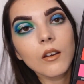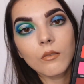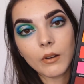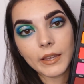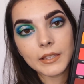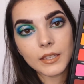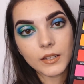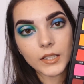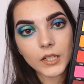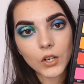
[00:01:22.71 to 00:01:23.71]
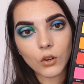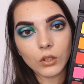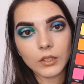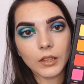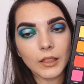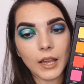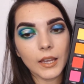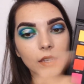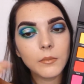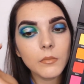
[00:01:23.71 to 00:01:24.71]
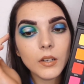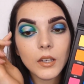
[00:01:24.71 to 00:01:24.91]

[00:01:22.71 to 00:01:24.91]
right here called Lime